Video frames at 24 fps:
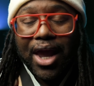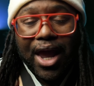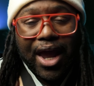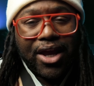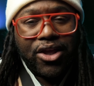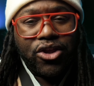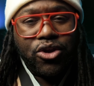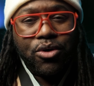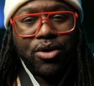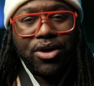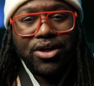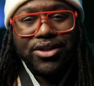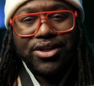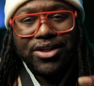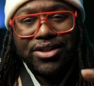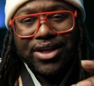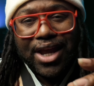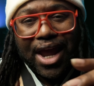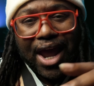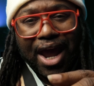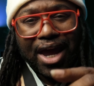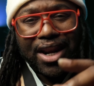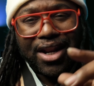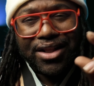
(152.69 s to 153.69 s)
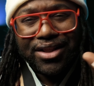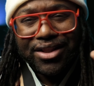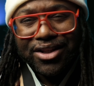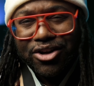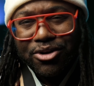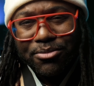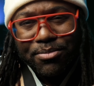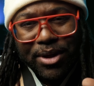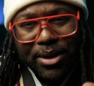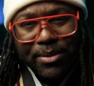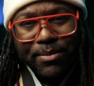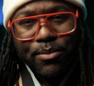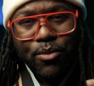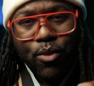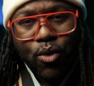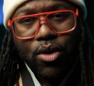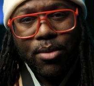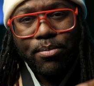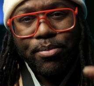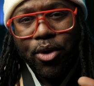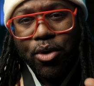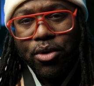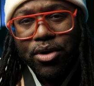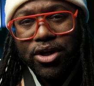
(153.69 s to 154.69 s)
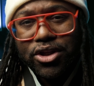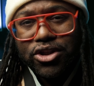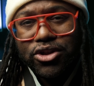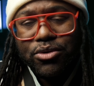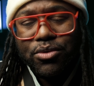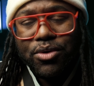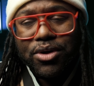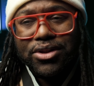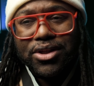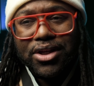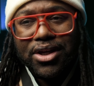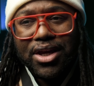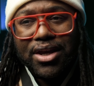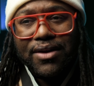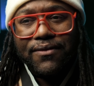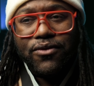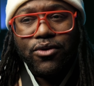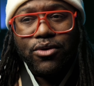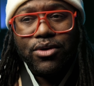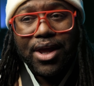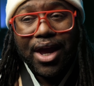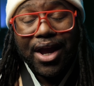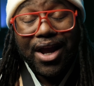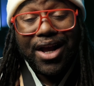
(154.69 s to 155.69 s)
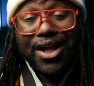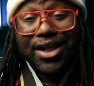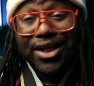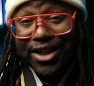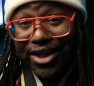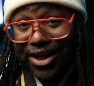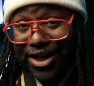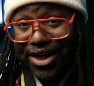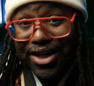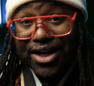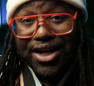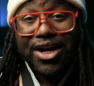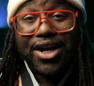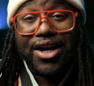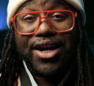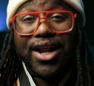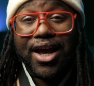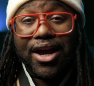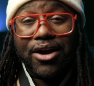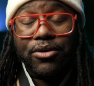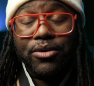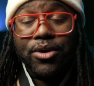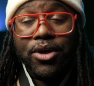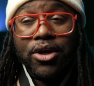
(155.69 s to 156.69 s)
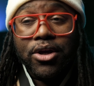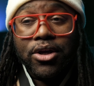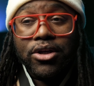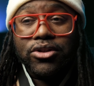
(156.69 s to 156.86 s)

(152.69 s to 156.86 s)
And you can just add a little bit more bokeh to it to give you that clean cutout.